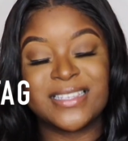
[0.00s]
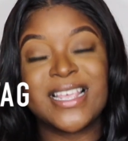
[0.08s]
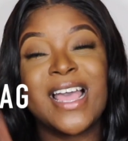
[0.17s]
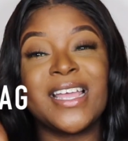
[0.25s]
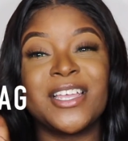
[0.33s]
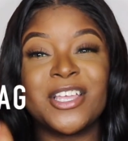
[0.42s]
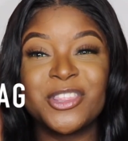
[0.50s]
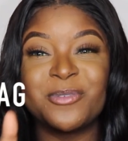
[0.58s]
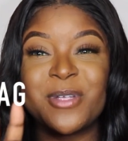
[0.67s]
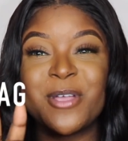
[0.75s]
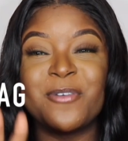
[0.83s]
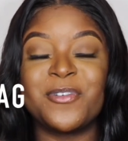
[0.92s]
tag
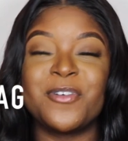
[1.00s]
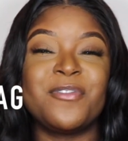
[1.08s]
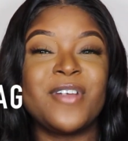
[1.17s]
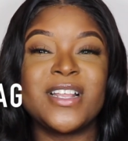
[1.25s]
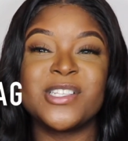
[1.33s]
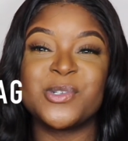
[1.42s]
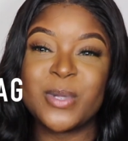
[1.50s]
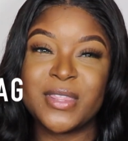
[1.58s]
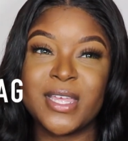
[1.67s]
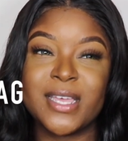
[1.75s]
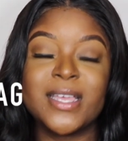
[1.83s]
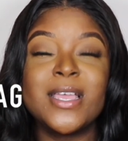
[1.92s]
3 of your friends
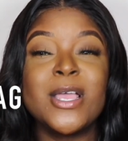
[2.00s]
with it.